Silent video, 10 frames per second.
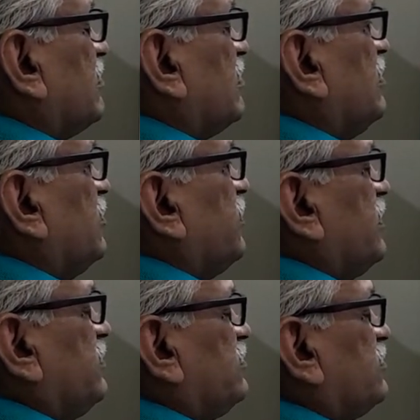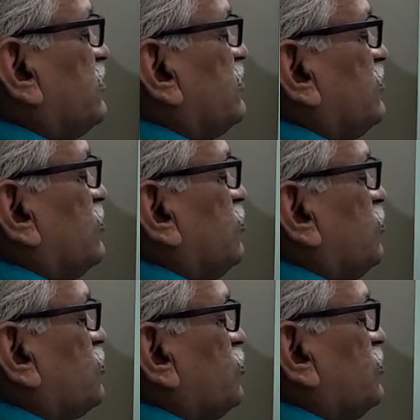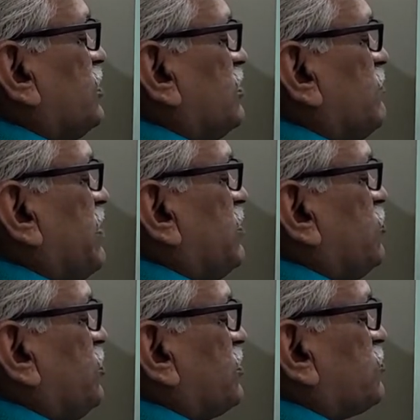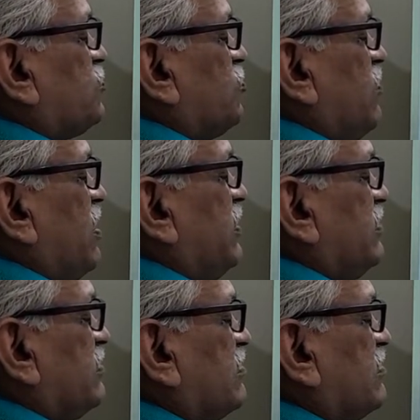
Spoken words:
is dou 2z by dou x dou y